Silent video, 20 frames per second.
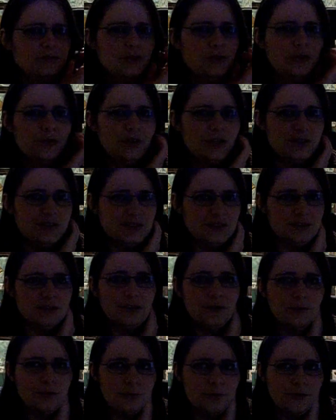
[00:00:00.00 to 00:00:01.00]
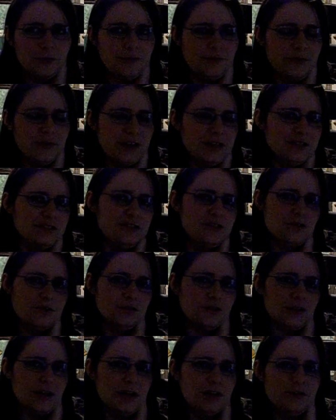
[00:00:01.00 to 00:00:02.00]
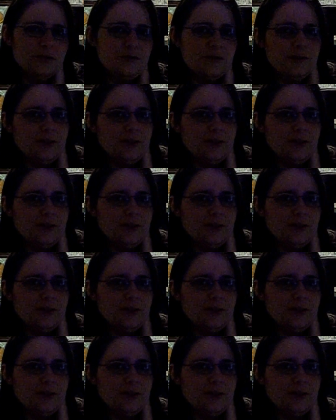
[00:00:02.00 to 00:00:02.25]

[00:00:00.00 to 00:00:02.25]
who doesn't go through a phase in their life